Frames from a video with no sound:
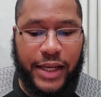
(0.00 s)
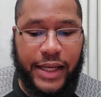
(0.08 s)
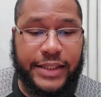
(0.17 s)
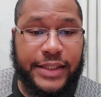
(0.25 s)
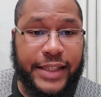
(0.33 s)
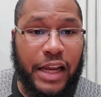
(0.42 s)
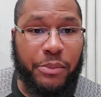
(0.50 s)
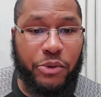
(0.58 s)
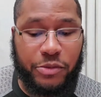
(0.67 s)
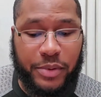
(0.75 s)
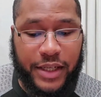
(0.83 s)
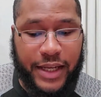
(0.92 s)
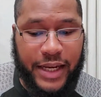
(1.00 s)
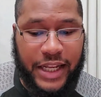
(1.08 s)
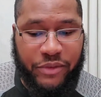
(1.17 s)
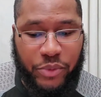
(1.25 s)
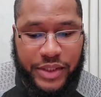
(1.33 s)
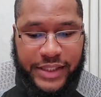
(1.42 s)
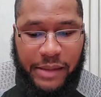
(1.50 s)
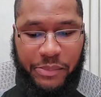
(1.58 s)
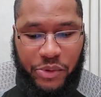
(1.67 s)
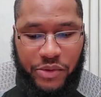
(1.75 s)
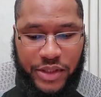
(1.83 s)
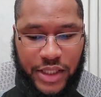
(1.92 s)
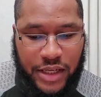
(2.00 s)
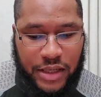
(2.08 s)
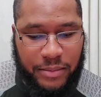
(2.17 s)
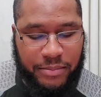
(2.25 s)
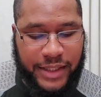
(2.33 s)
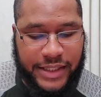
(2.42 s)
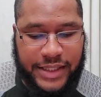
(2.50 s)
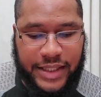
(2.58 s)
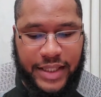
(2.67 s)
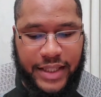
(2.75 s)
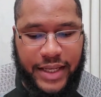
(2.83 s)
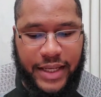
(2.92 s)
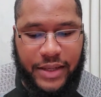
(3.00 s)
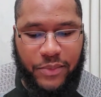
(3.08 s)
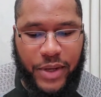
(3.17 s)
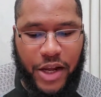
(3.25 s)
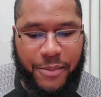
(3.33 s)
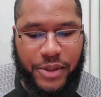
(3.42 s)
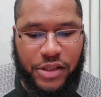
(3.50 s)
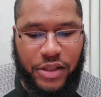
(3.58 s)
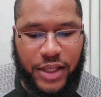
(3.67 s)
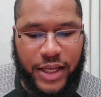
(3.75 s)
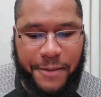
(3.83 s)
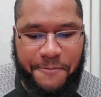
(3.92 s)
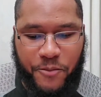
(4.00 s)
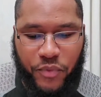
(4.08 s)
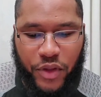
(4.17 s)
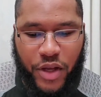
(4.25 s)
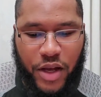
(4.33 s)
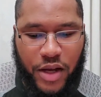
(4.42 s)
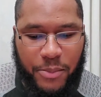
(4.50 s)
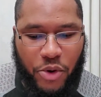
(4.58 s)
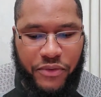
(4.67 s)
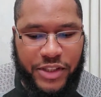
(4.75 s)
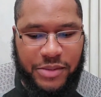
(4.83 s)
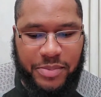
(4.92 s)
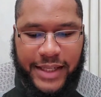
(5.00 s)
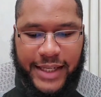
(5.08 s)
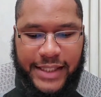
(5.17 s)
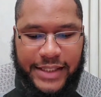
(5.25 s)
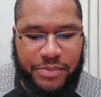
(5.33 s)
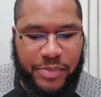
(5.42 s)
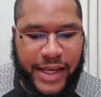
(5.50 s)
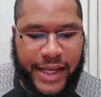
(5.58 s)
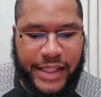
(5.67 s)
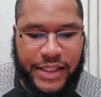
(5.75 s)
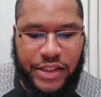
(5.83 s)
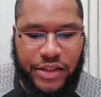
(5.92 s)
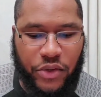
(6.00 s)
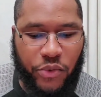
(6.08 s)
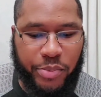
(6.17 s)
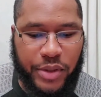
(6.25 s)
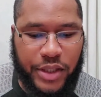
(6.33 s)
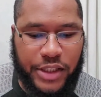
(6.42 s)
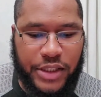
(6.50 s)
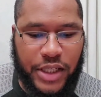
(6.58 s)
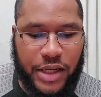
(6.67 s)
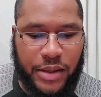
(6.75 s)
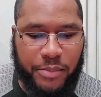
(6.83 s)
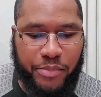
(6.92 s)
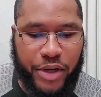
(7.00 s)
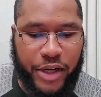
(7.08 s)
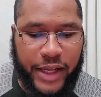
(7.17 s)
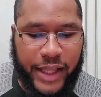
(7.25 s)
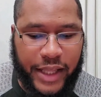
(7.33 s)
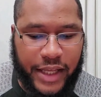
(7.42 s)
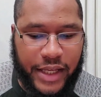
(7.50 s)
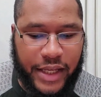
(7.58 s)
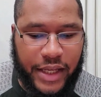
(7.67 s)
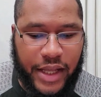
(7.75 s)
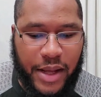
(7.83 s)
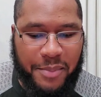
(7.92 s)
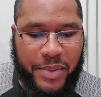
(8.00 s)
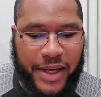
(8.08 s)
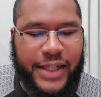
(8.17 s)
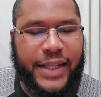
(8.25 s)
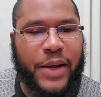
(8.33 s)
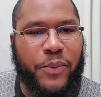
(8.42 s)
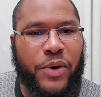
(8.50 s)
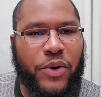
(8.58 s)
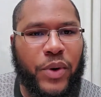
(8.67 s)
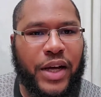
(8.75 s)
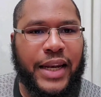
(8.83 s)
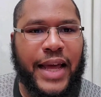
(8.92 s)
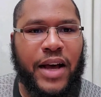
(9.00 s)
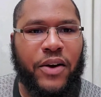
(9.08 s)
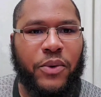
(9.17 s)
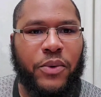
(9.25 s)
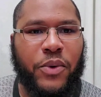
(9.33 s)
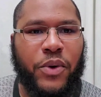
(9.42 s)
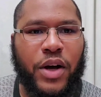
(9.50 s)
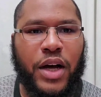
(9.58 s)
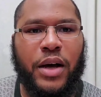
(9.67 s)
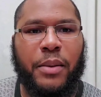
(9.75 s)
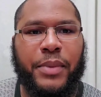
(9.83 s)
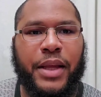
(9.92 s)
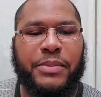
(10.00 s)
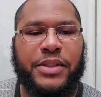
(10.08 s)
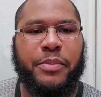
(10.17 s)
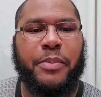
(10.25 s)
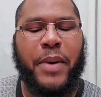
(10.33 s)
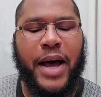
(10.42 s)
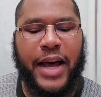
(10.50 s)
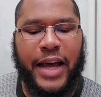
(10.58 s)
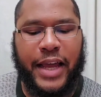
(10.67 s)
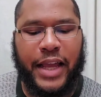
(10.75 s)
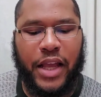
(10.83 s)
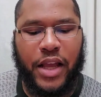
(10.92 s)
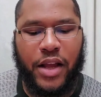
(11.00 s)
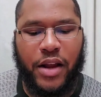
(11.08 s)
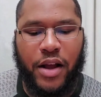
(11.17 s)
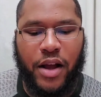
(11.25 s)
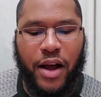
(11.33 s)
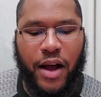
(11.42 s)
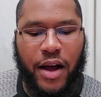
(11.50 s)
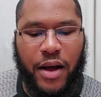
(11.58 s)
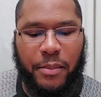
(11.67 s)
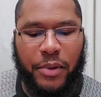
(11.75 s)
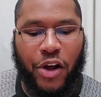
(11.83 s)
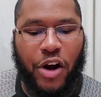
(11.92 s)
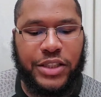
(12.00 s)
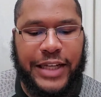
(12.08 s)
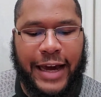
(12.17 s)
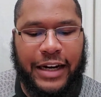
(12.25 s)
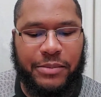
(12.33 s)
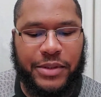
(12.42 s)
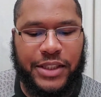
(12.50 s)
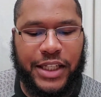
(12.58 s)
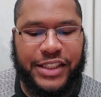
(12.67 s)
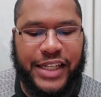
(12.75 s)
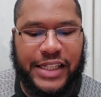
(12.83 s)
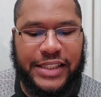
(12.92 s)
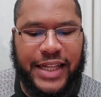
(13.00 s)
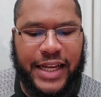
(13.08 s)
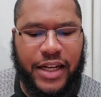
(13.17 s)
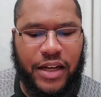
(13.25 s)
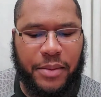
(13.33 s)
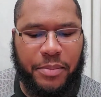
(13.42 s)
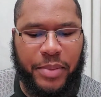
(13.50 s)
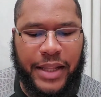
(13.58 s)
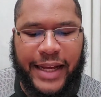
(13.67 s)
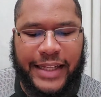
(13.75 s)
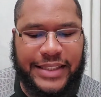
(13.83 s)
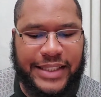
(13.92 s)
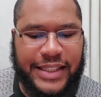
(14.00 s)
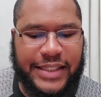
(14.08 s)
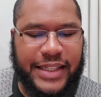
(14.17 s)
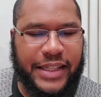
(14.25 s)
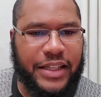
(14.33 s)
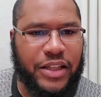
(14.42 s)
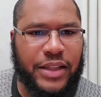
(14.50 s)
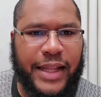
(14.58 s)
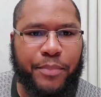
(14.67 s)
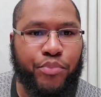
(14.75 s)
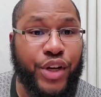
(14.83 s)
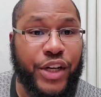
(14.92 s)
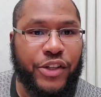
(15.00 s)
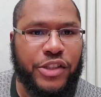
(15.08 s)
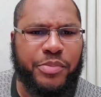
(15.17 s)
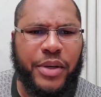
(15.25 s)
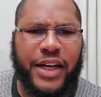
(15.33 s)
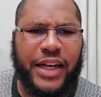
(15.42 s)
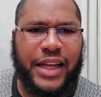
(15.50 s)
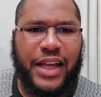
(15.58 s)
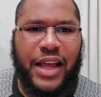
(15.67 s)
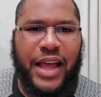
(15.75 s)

is Staples, but again, even with Staples, they said that they were able to get office supplies, pens, notebooks, printer ink, but they won't allow them to buy large items such as like appliances and like printers. But